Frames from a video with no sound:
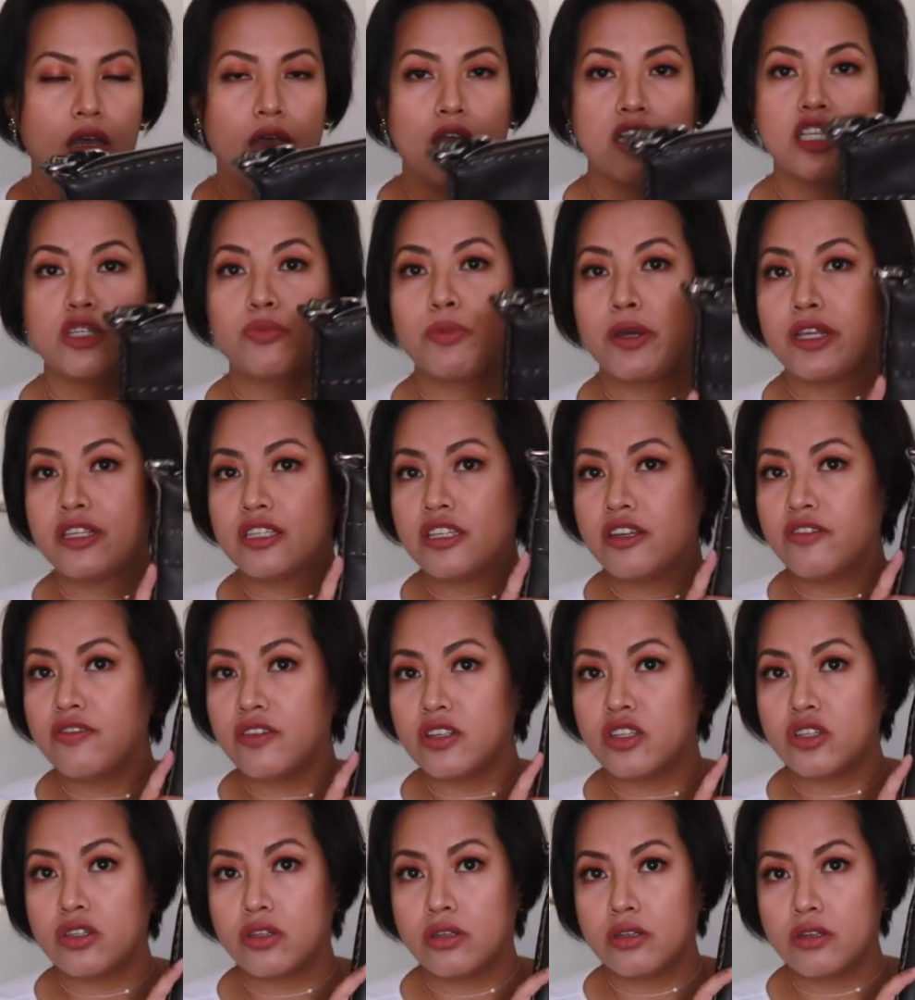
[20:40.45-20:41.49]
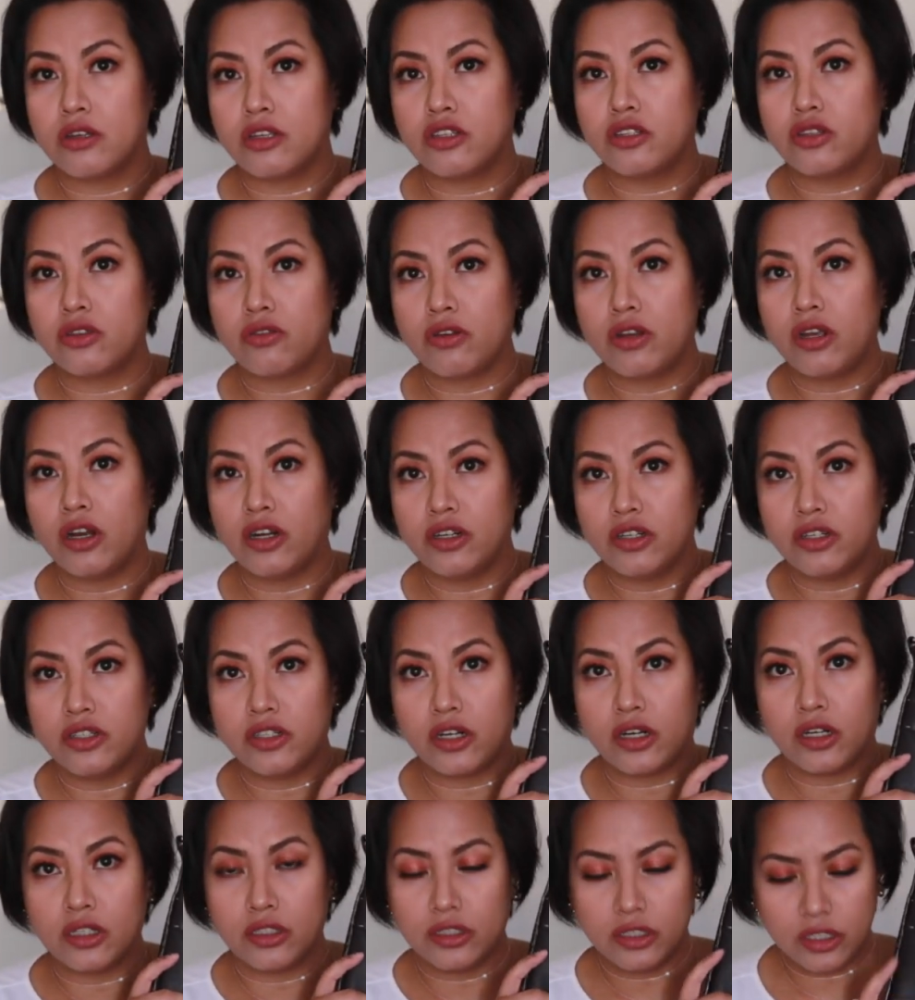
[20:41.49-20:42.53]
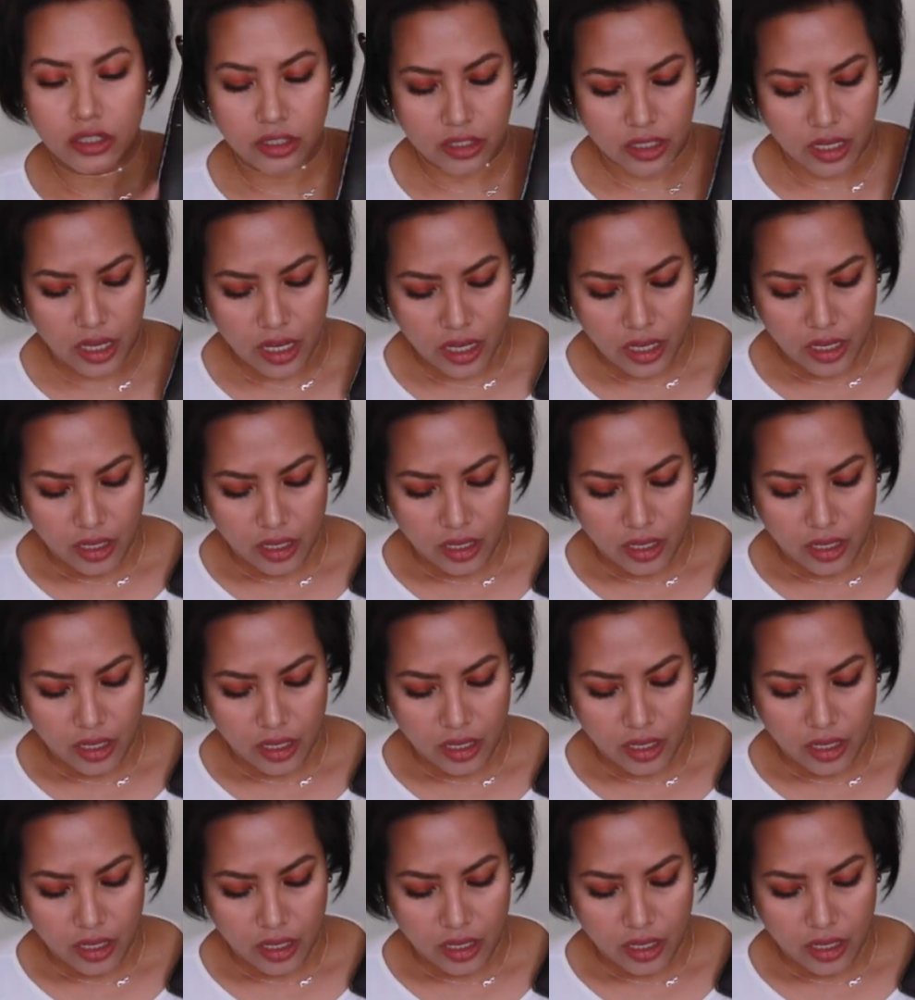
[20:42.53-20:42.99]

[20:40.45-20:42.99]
expensive. It's $300.